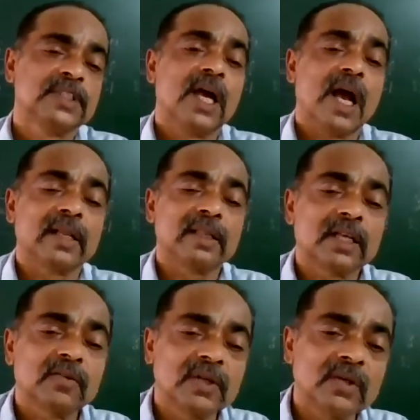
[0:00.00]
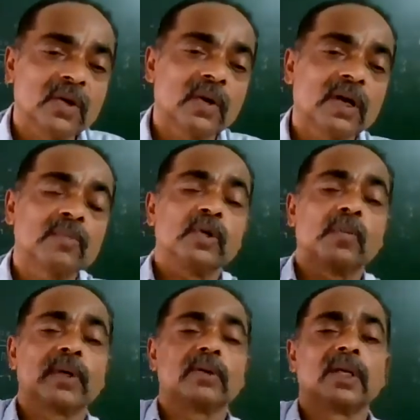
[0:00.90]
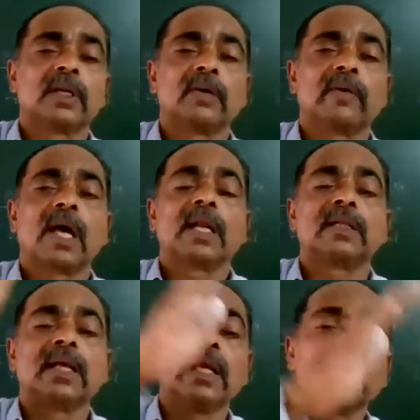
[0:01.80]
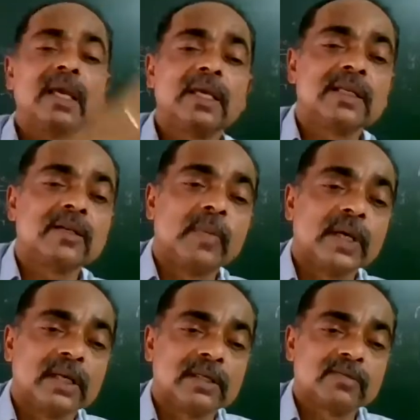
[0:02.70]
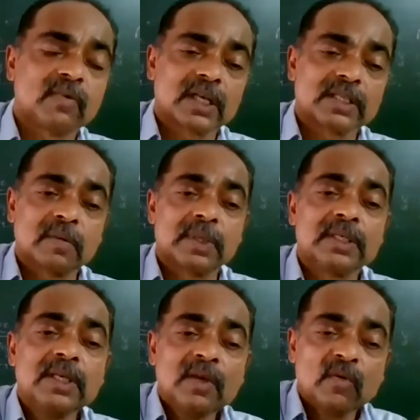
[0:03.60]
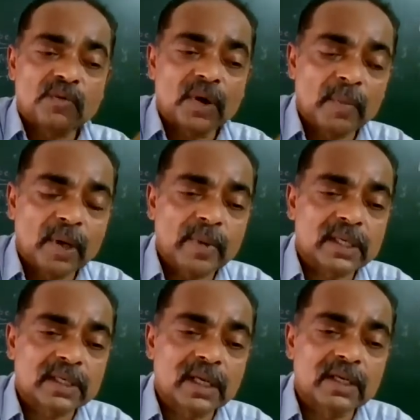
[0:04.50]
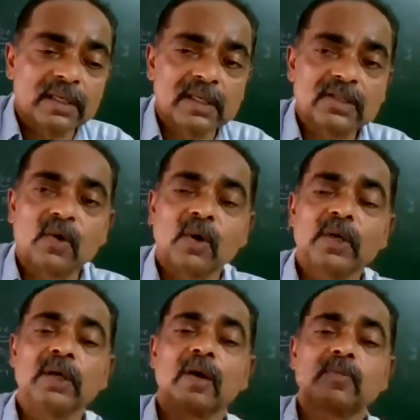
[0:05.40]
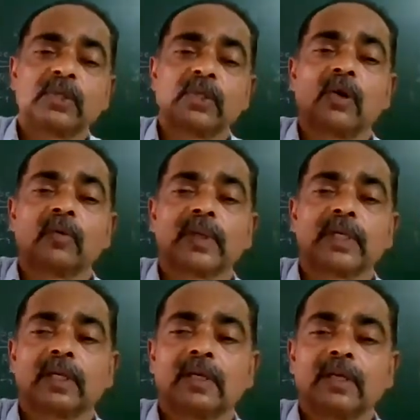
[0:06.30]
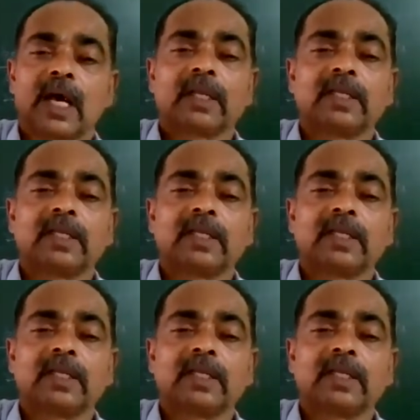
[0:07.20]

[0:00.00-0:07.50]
And that will go on up to a particular level, and then again it begins. What has happened? From a metal, it is going on up to the non-metal, and